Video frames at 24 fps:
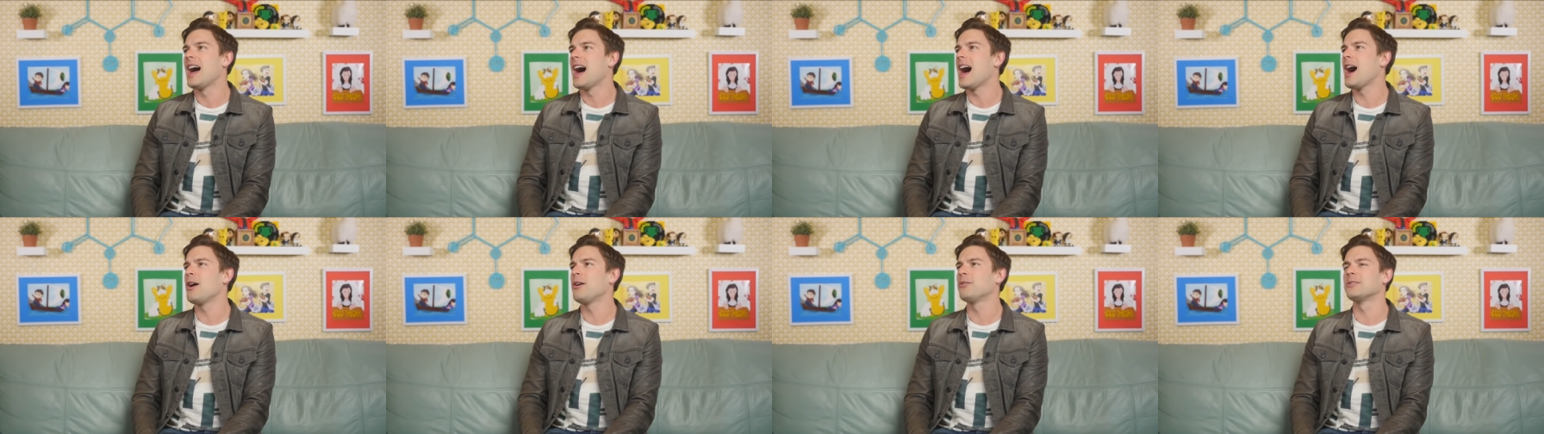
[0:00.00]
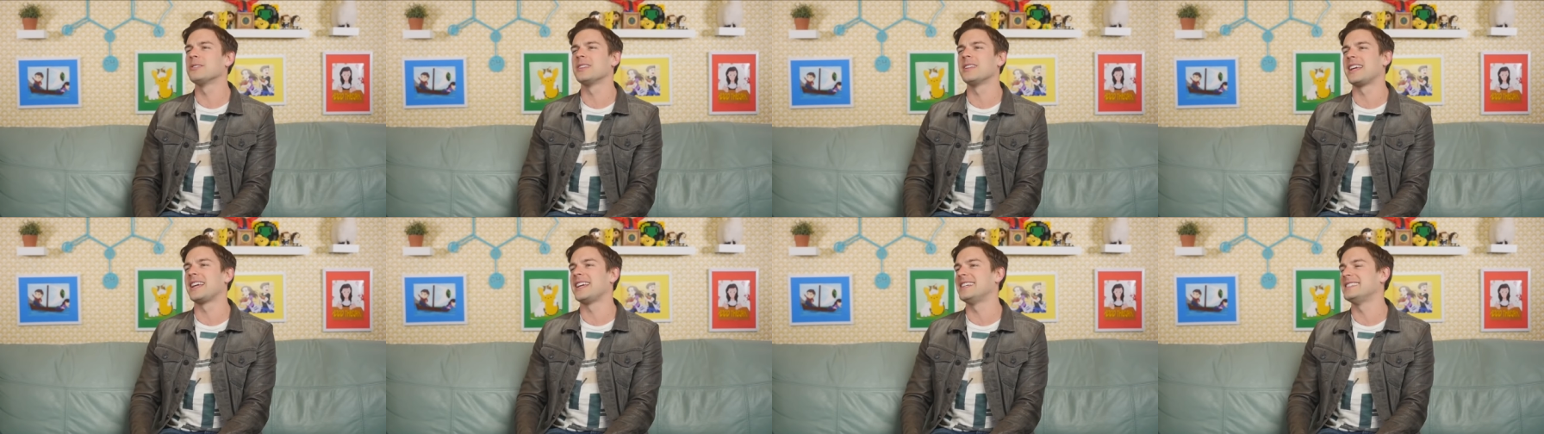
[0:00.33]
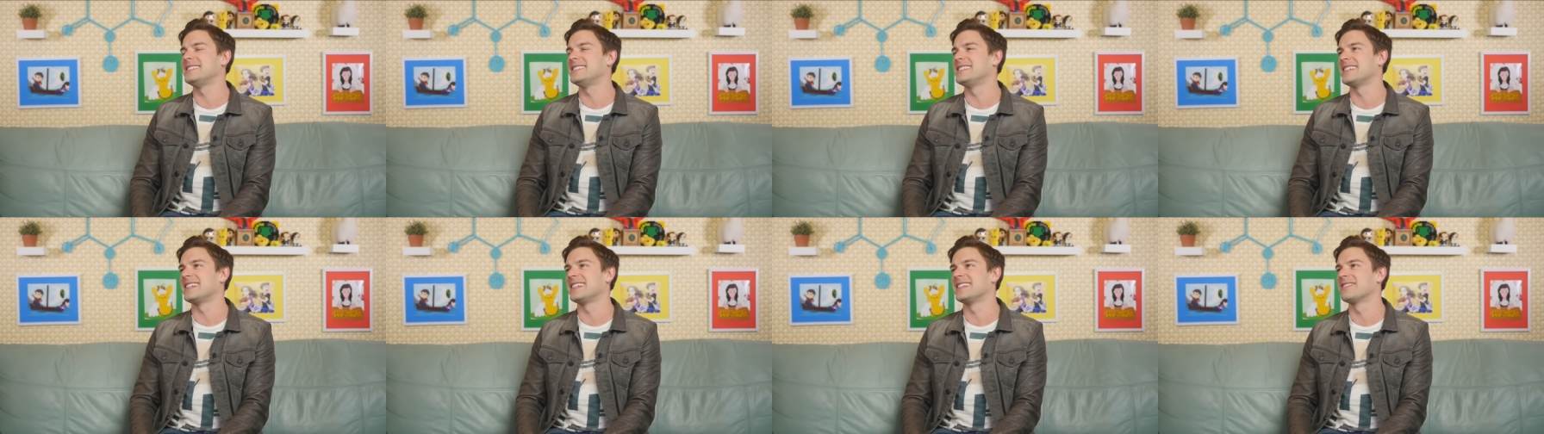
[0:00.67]
How
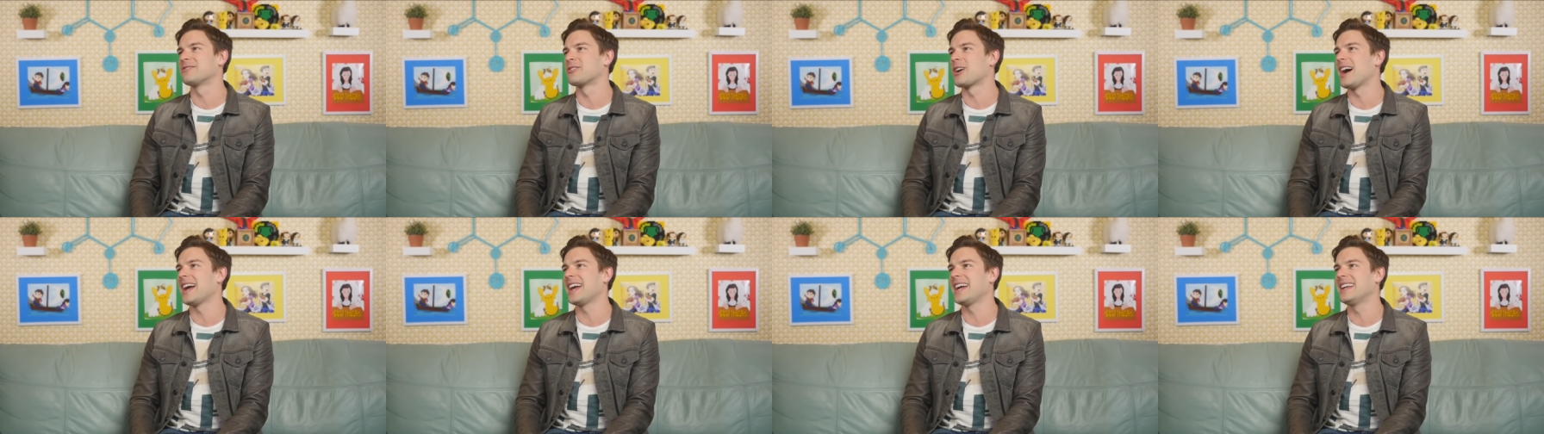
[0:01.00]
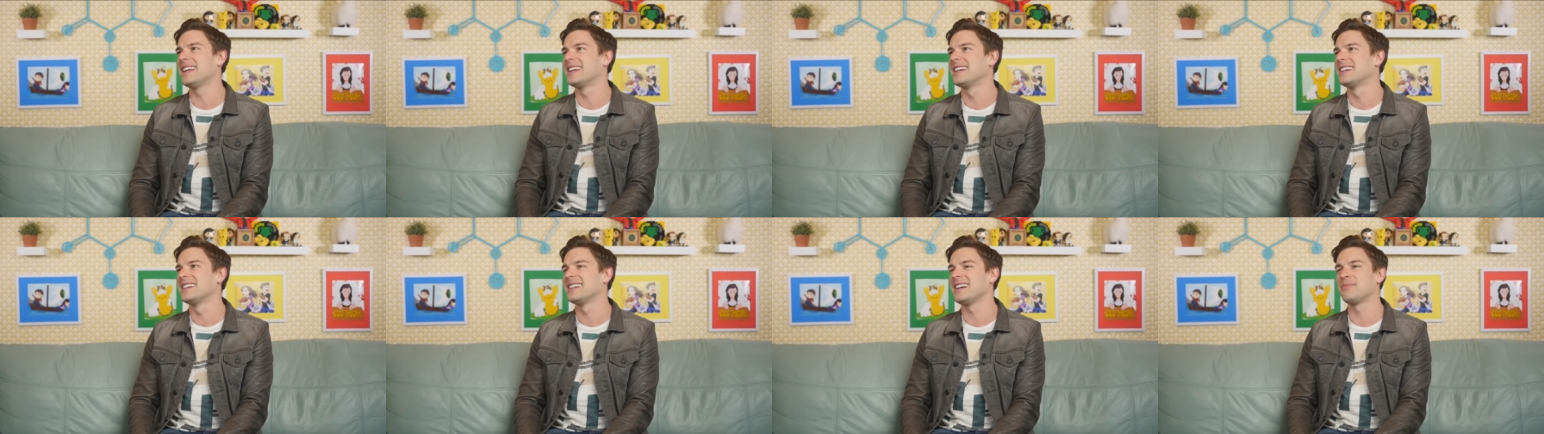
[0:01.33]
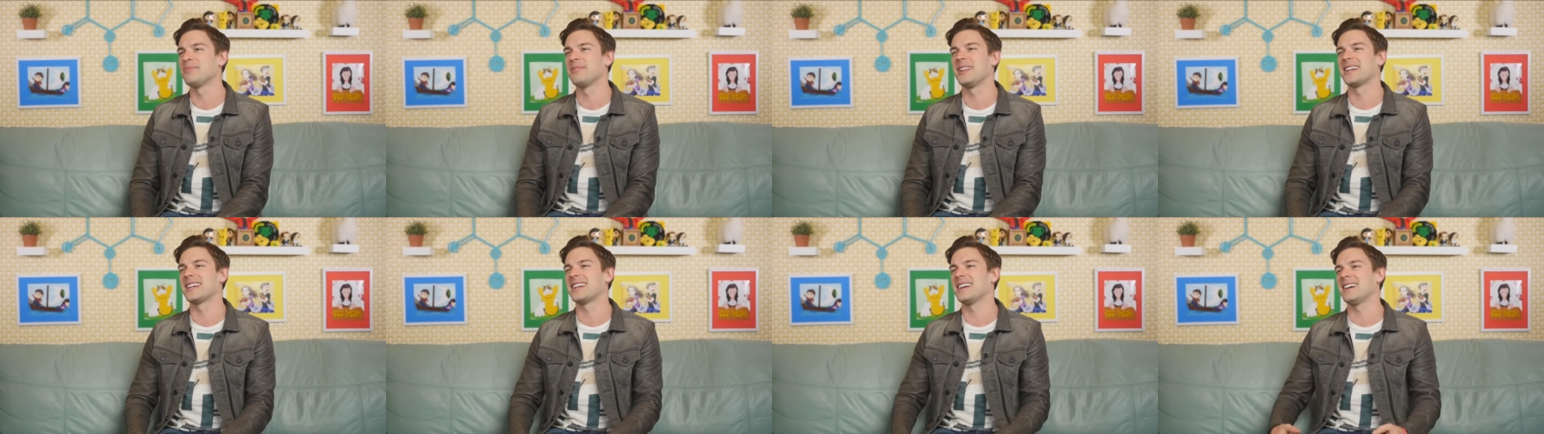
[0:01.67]
lazy, right? Yeah. I'm
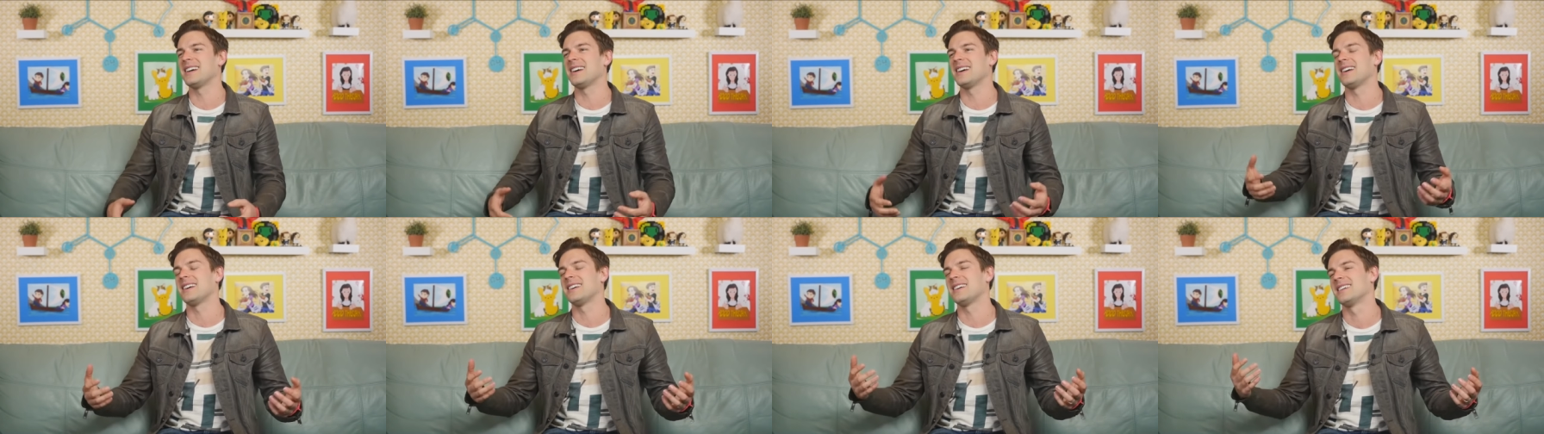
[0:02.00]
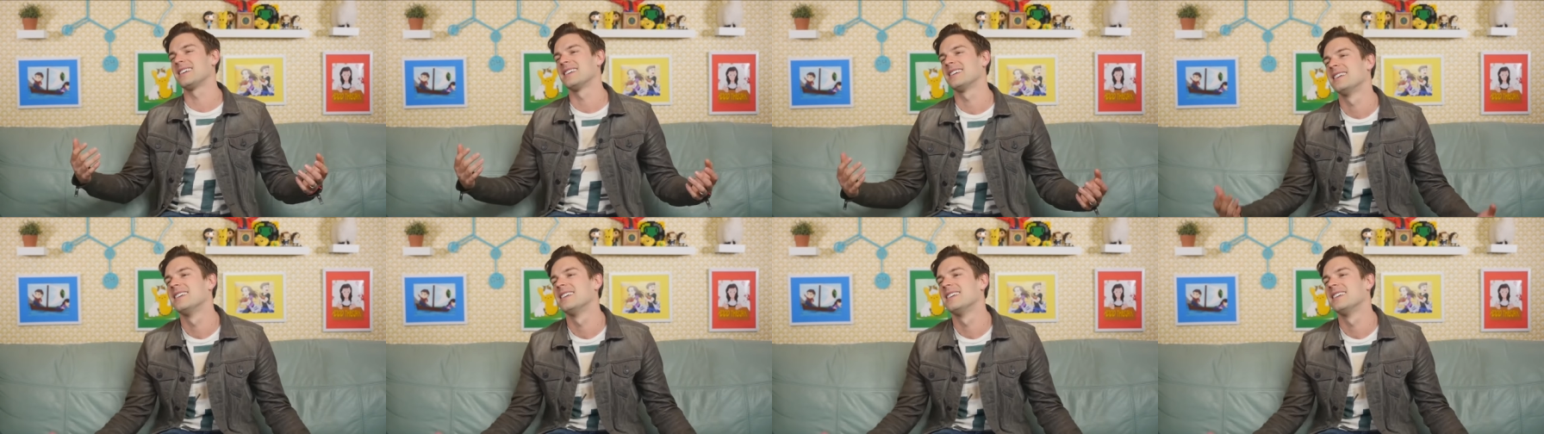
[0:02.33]
like, ugh. Oh.